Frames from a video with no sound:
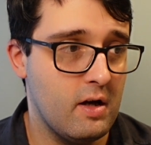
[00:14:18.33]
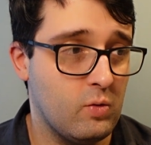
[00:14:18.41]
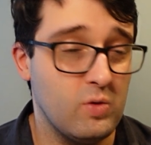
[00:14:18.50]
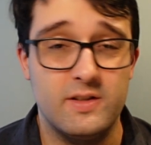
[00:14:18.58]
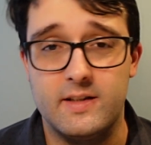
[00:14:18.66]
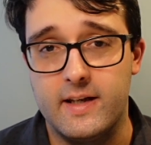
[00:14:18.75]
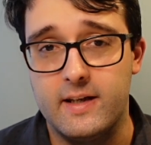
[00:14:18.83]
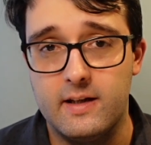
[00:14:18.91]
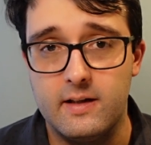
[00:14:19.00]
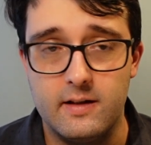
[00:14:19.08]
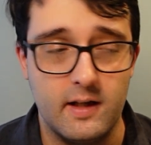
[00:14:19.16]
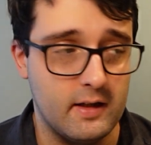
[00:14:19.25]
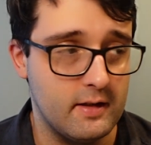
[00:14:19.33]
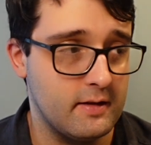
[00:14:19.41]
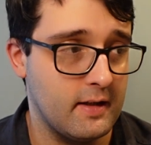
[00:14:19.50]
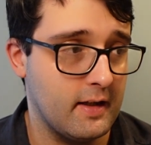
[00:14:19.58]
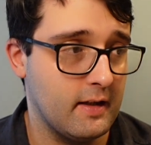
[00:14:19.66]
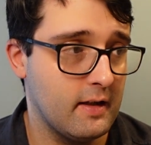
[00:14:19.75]
We'll see. There's
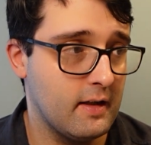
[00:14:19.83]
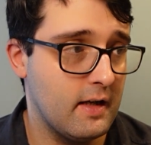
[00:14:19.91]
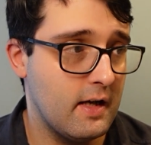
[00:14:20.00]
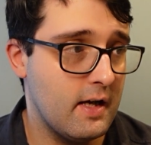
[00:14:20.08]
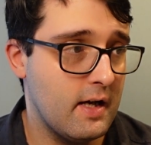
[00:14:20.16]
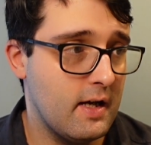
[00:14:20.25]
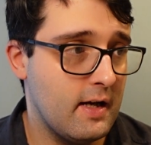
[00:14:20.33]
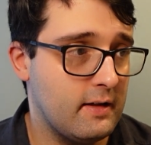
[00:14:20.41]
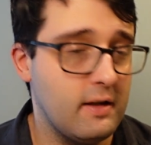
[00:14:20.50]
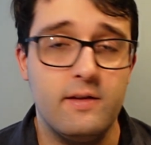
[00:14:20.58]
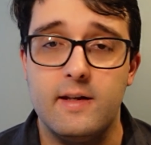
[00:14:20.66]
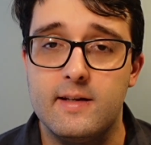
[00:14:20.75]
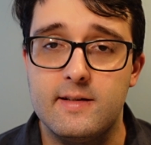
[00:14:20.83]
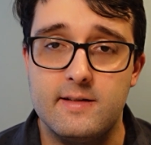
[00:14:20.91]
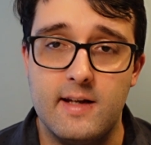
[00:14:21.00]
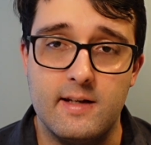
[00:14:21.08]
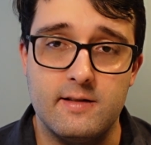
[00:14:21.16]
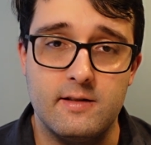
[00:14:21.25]
nothing is
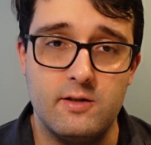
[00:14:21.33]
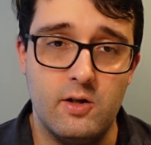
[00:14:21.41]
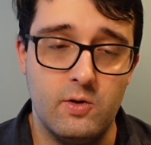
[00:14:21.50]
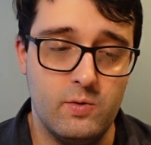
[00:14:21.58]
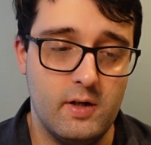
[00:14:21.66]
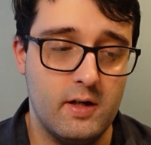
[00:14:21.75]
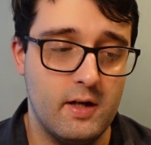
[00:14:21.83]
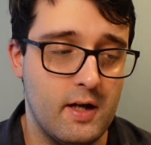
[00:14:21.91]
set in stone,